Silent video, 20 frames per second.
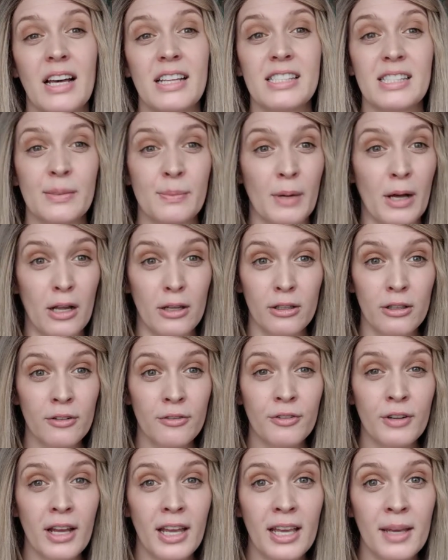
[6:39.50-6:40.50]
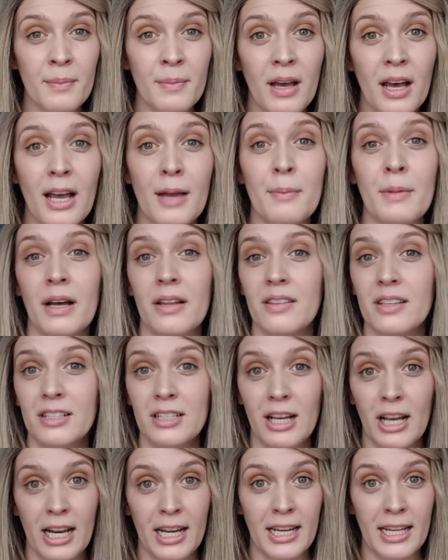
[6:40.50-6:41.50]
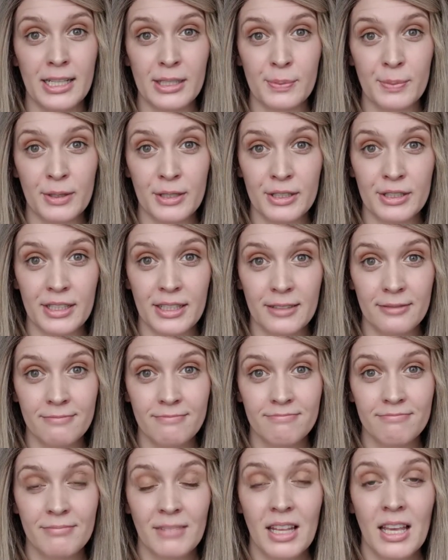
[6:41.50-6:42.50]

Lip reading: a smaller frame. I'm not the tiniest person.